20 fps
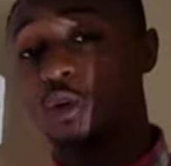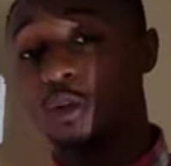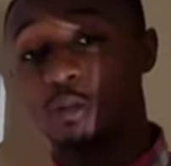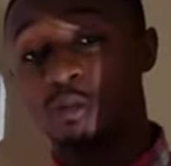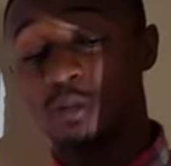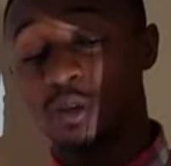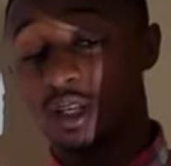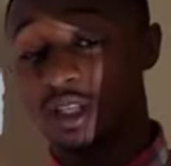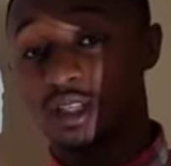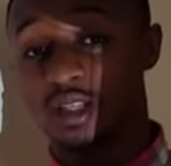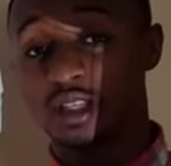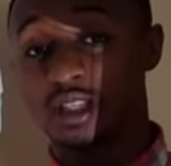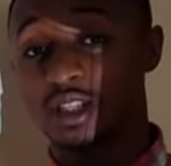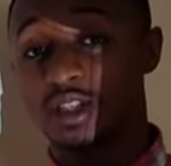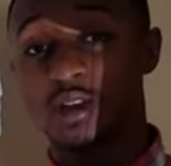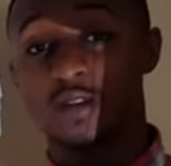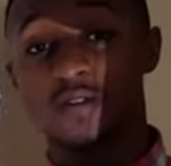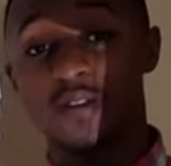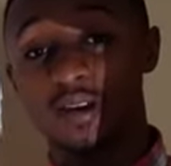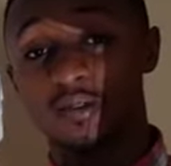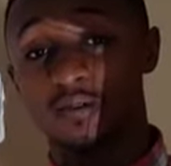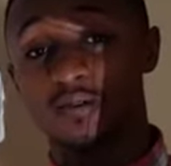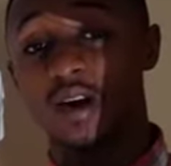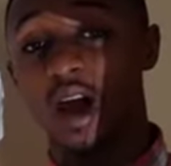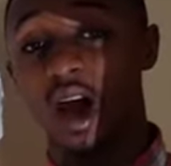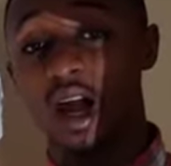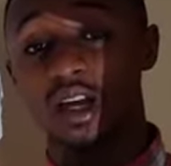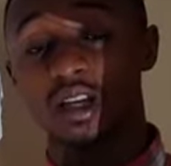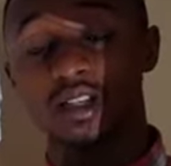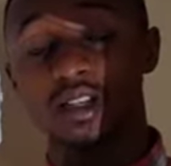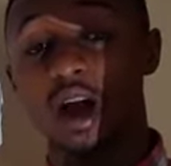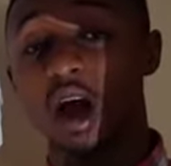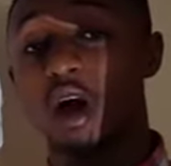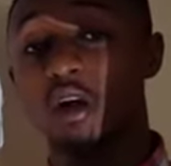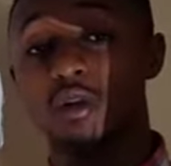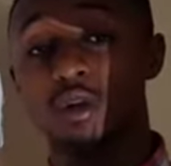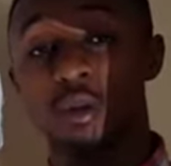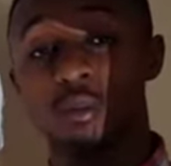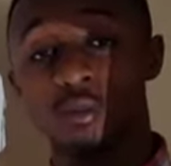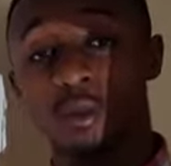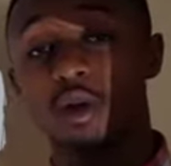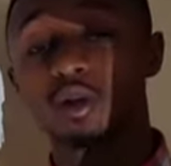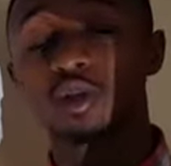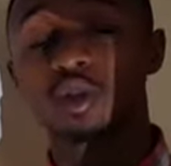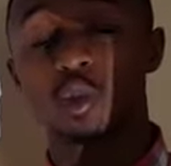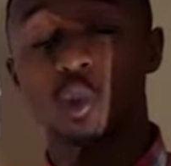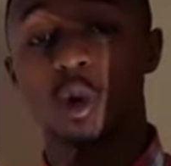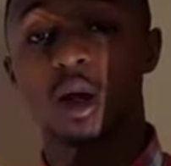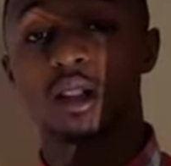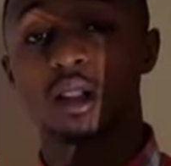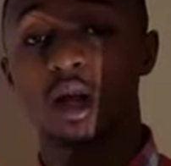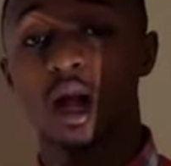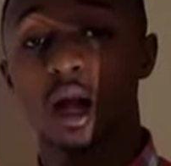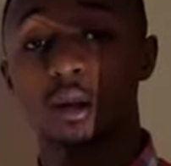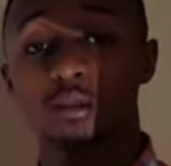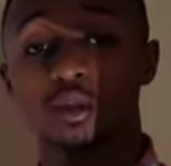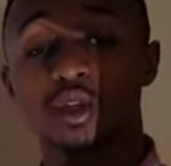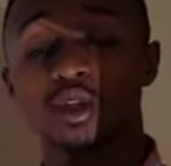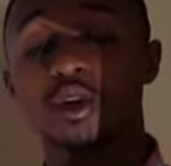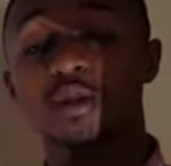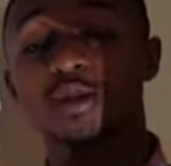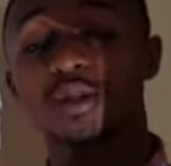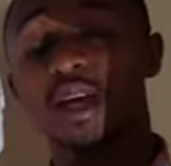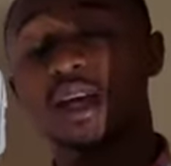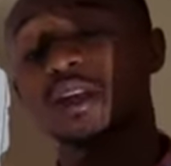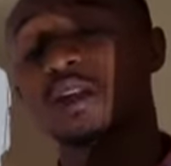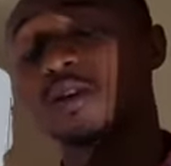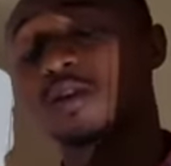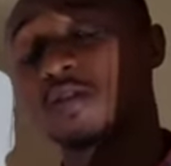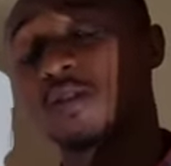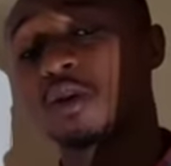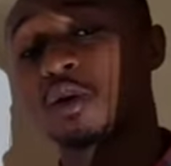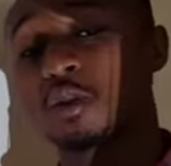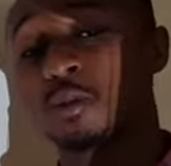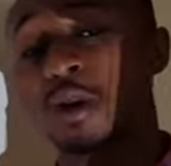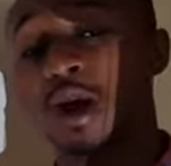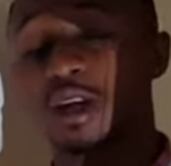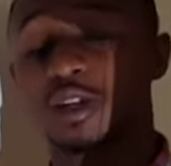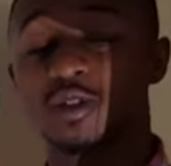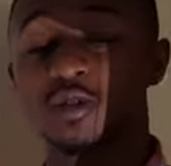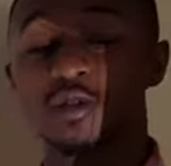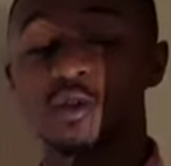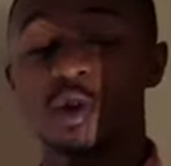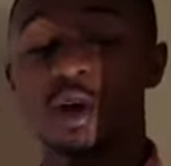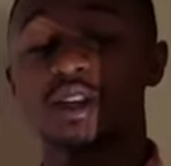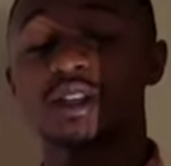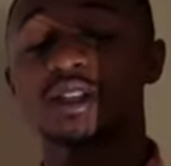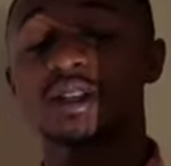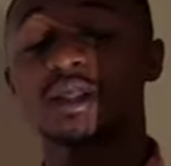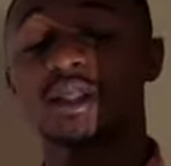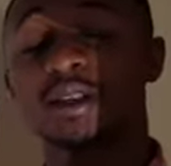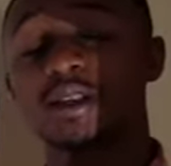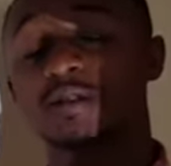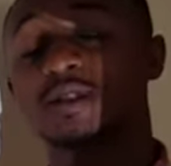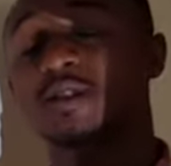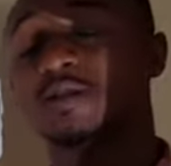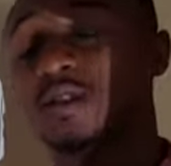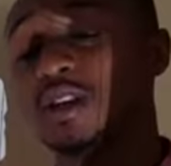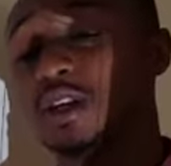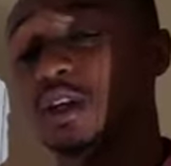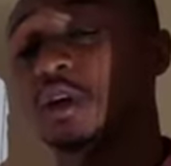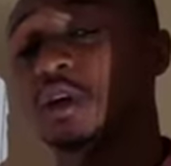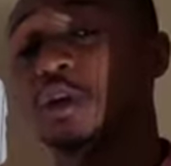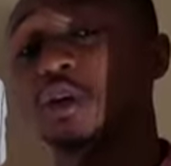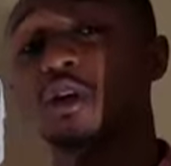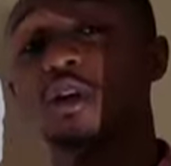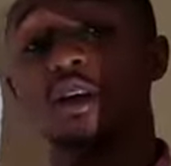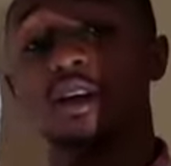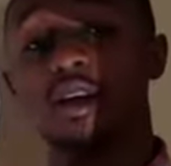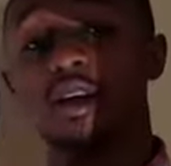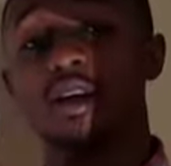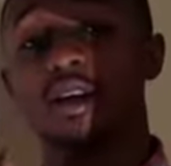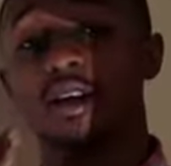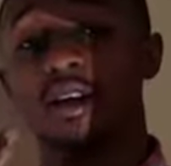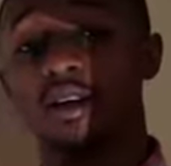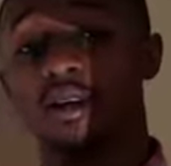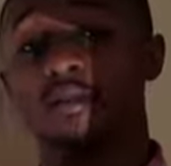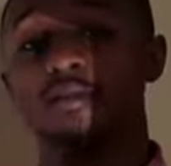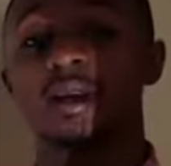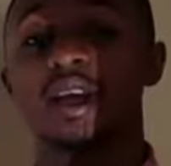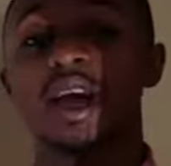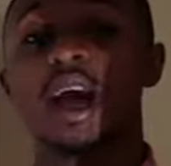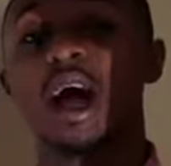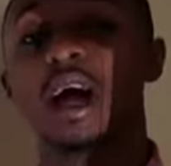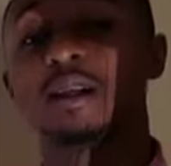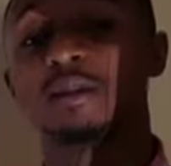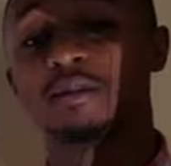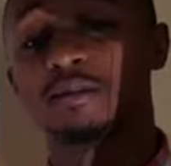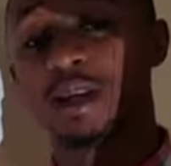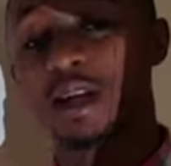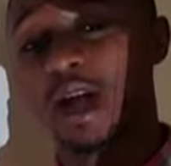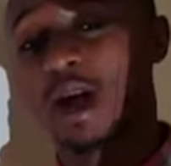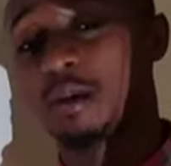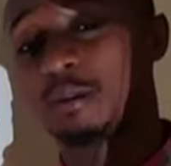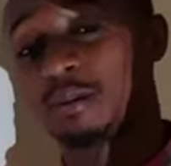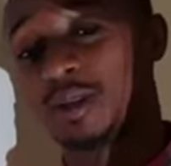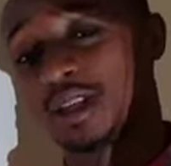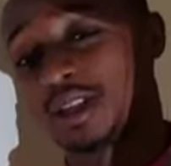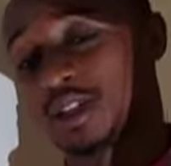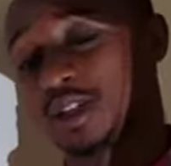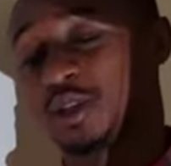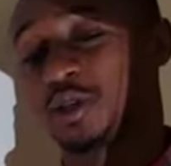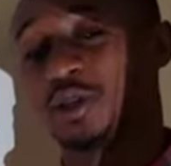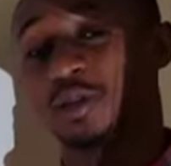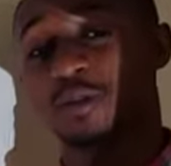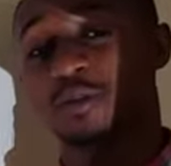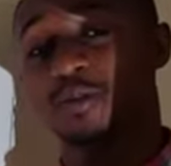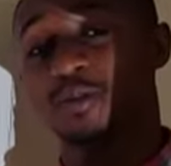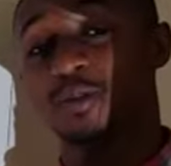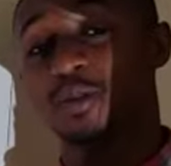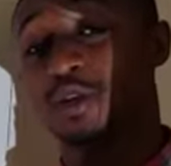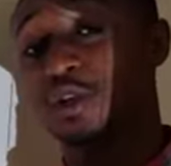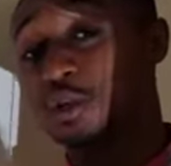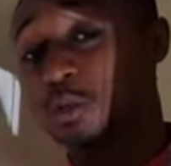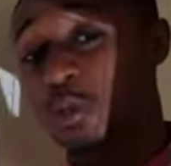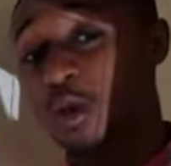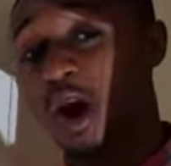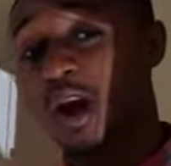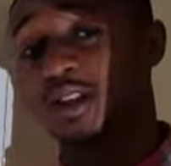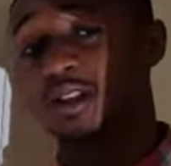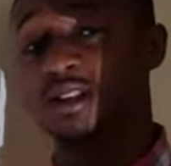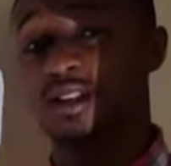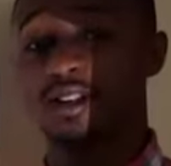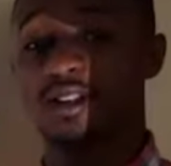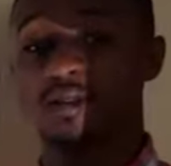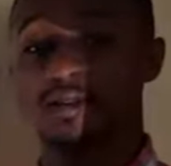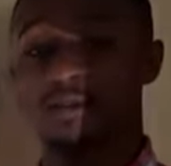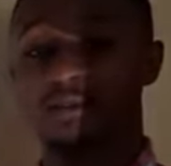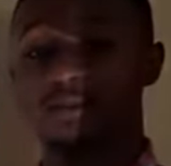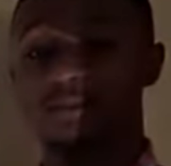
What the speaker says: pieces of advice are the most welcome. So thank you very much for watching this video. May God bless you. Good practice.